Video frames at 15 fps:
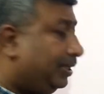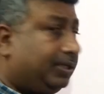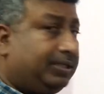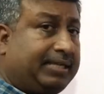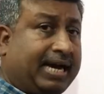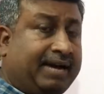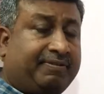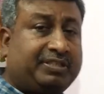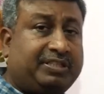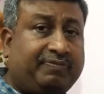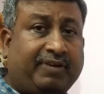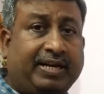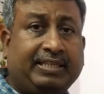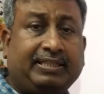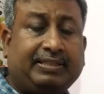
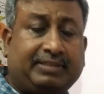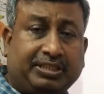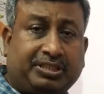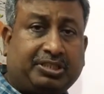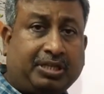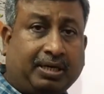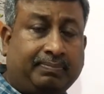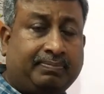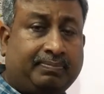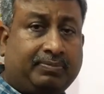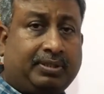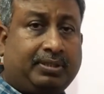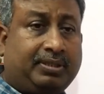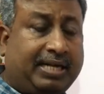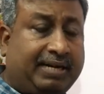diversifying the system,
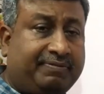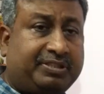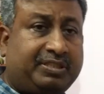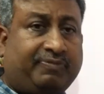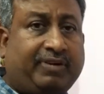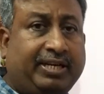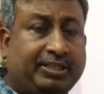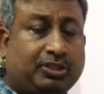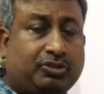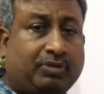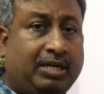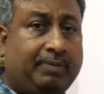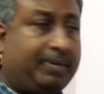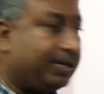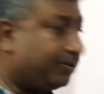diversifying the
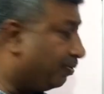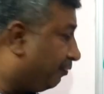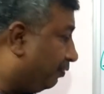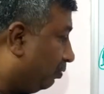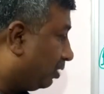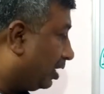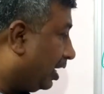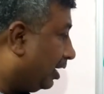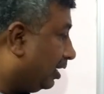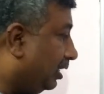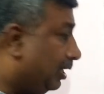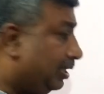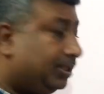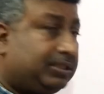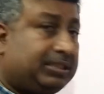soil microflora,
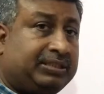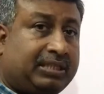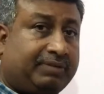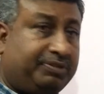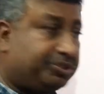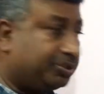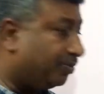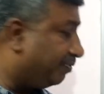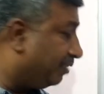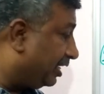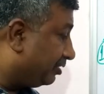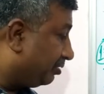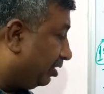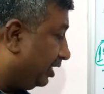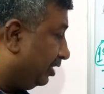conservation of
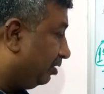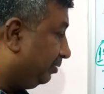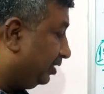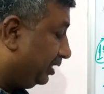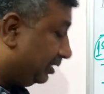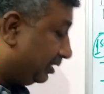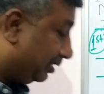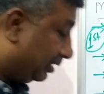natural enemies,